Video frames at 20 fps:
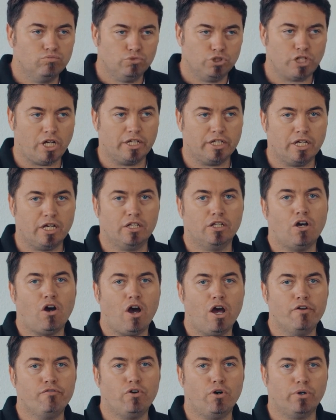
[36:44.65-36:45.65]
shut down the
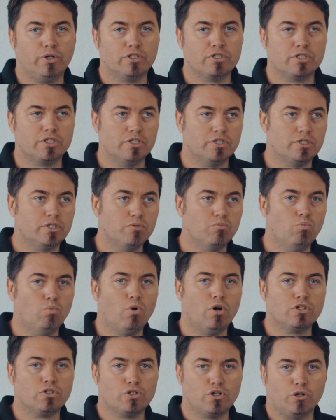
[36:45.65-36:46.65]
high voltage system,
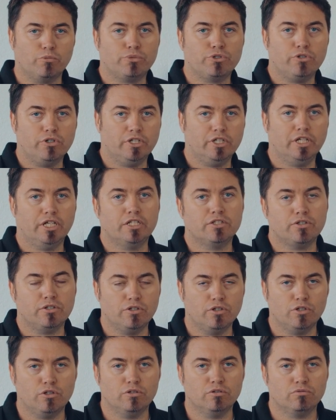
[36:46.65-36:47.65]
what jobs do you need
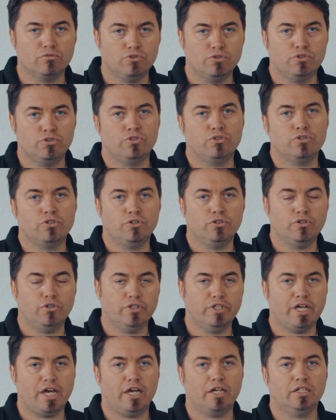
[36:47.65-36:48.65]
to
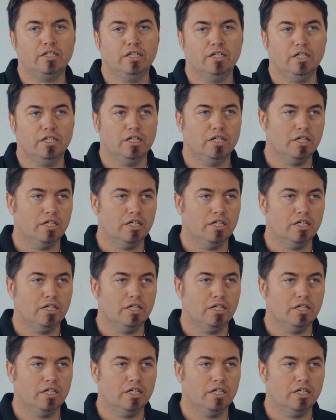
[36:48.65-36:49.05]
do that.